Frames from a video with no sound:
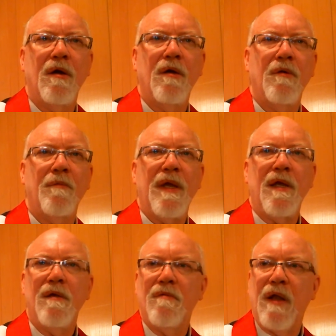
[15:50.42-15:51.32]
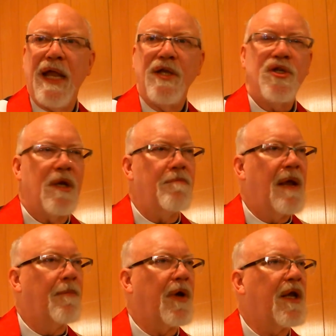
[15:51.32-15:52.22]
will be an ancient
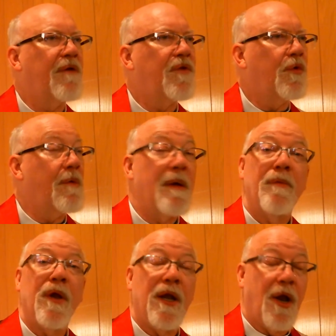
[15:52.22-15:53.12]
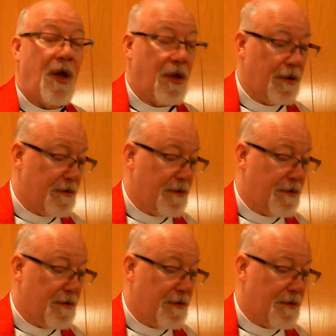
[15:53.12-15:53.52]
memory if you remember it at all.